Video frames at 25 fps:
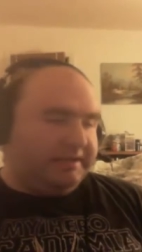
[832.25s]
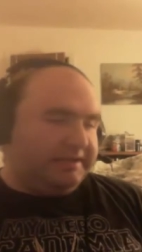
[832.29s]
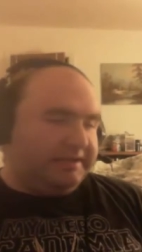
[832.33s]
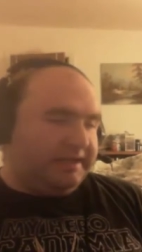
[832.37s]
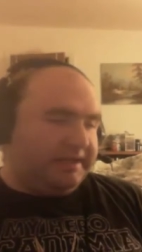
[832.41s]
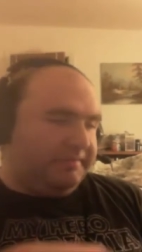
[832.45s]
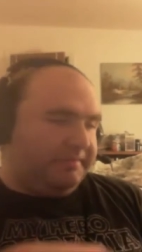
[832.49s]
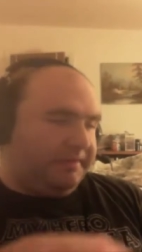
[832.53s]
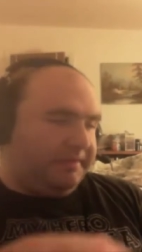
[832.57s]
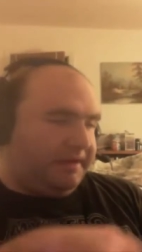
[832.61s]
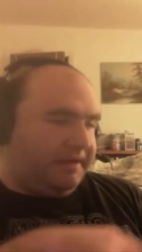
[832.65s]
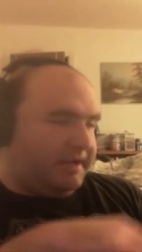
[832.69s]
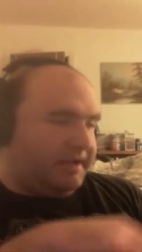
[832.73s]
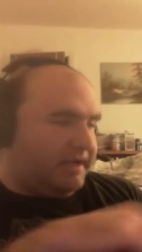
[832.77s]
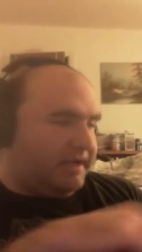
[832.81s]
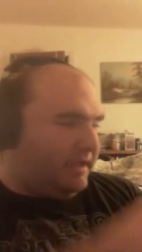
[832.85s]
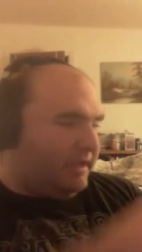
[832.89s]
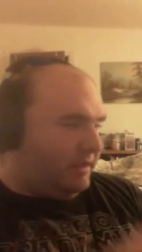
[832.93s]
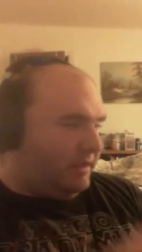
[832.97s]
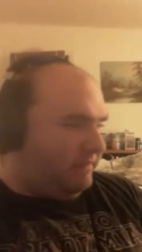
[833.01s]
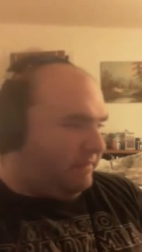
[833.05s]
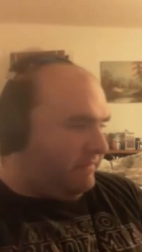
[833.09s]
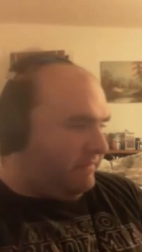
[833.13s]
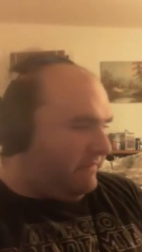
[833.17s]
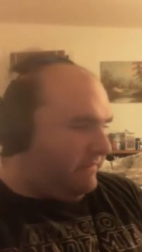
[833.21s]
It is not even
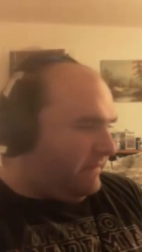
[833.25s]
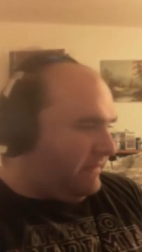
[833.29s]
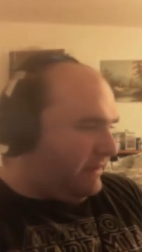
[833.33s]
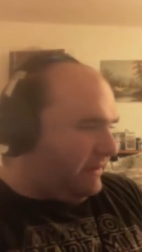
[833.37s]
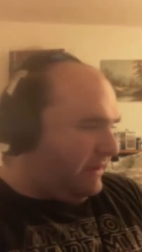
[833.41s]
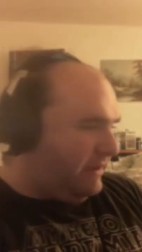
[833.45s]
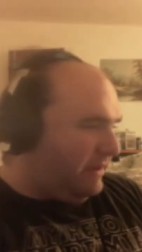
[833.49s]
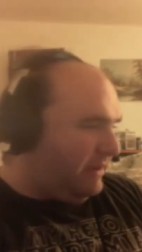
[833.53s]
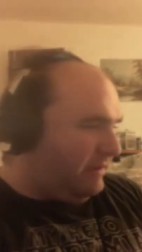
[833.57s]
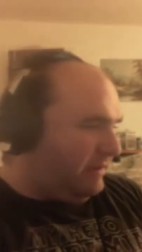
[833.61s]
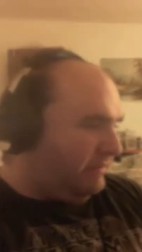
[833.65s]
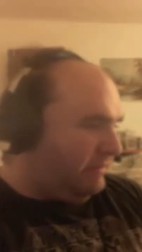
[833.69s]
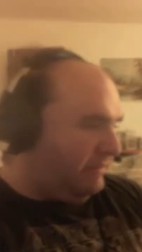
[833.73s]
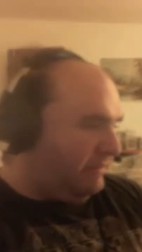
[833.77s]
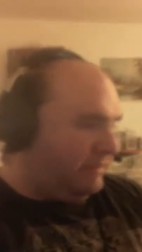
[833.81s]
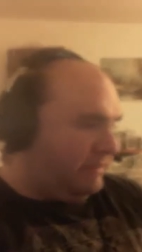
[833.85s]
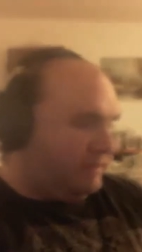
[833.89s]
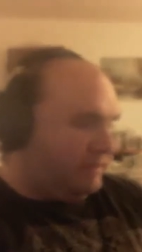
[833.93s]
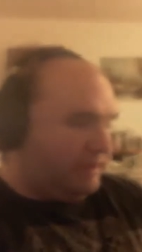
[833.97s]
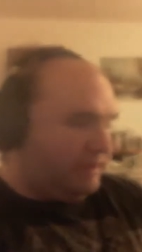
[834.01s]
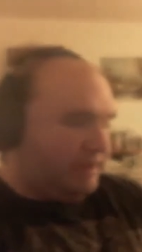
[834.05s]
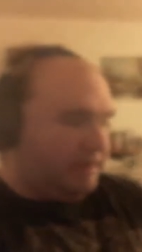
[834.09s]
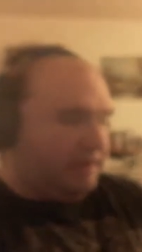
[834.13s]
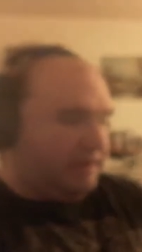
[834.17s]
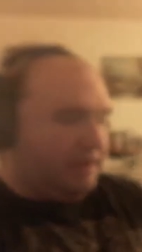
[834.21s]
goddamn funny.
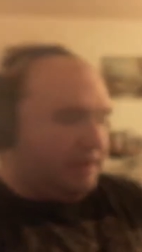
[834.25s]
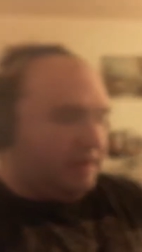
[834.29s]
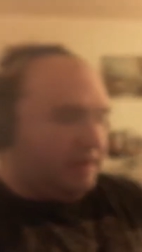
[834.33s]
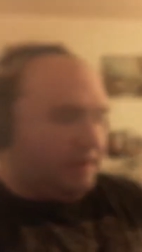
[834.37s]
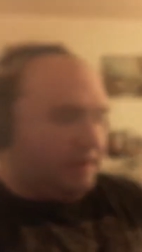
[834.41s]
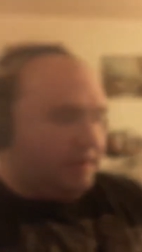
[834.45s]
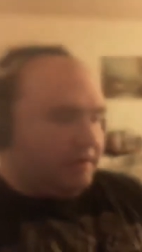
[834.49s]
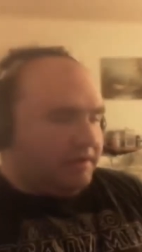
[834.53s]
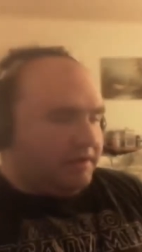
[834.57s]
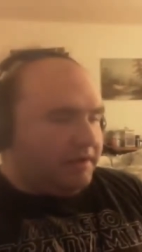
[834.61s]
Holy shit.